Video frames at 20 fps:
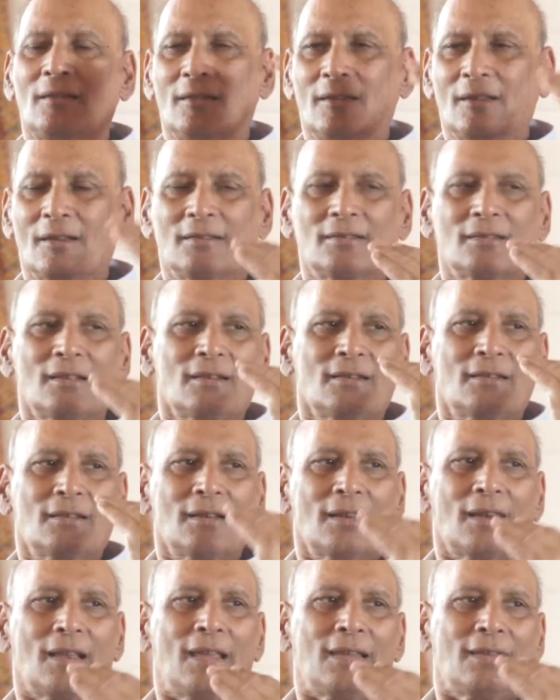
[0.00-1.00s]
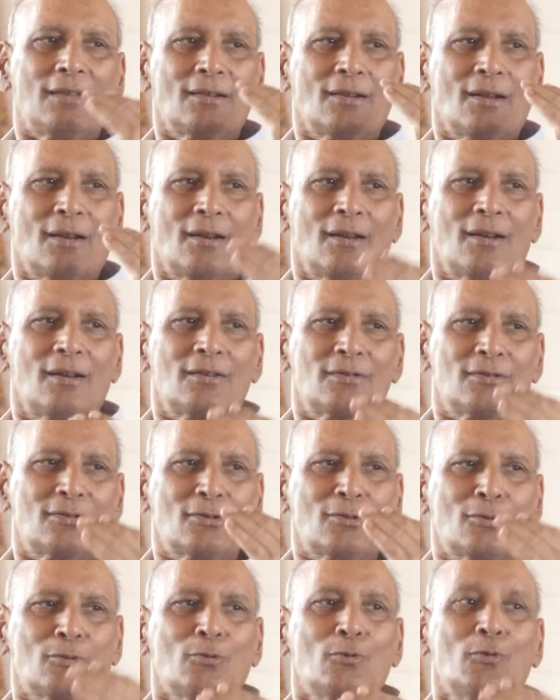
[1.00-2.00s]
doesn't like
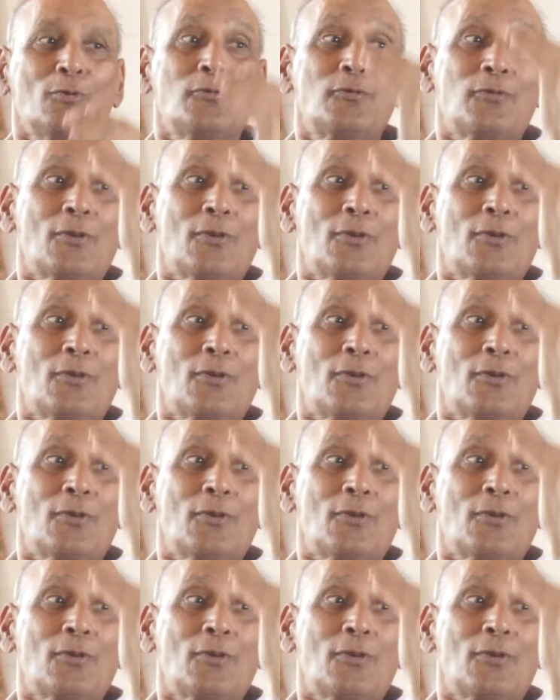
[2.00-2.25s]
us to